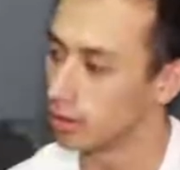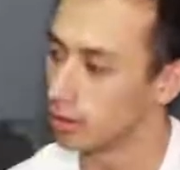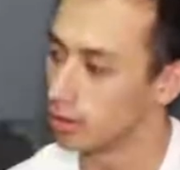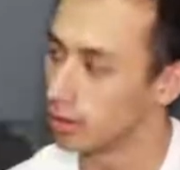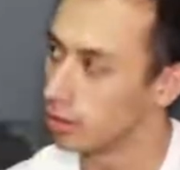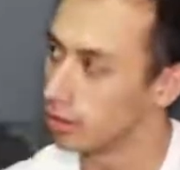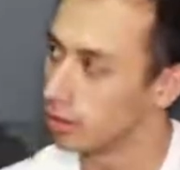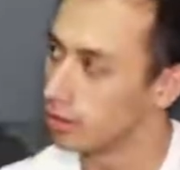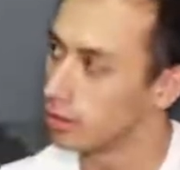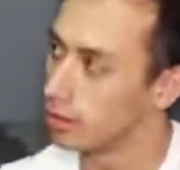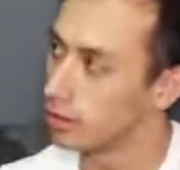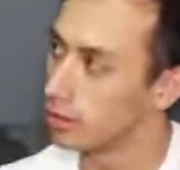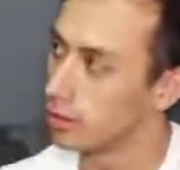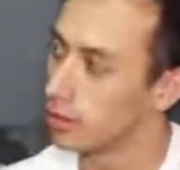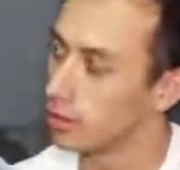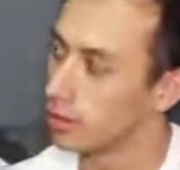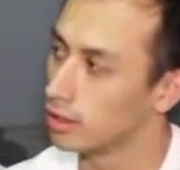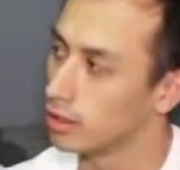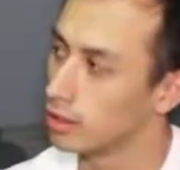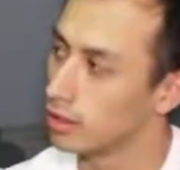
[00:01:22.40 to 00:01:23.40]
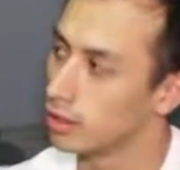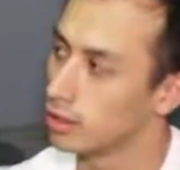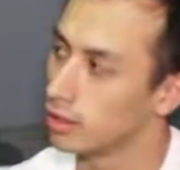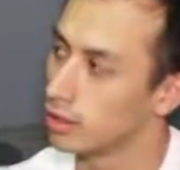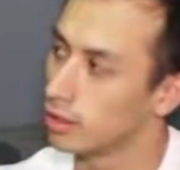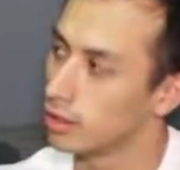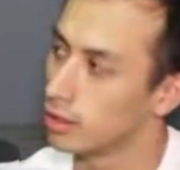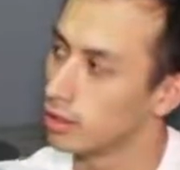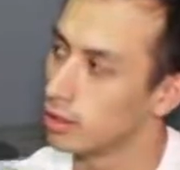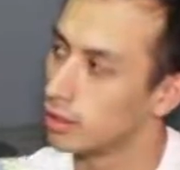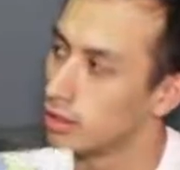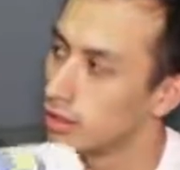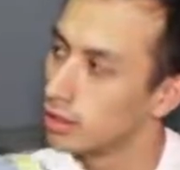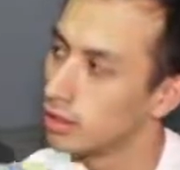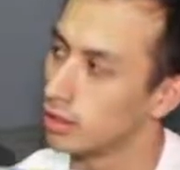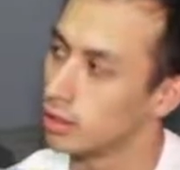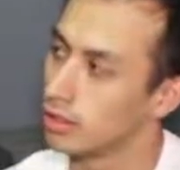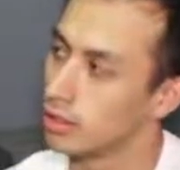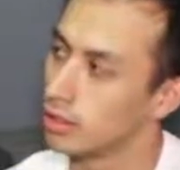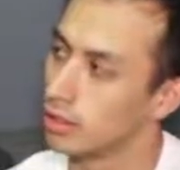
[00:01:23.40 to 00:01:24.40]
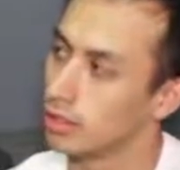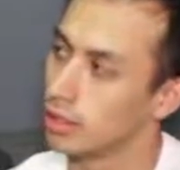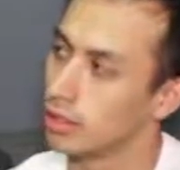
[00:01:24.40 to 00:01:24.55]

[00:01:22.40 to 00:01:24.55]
The person shown says nothing.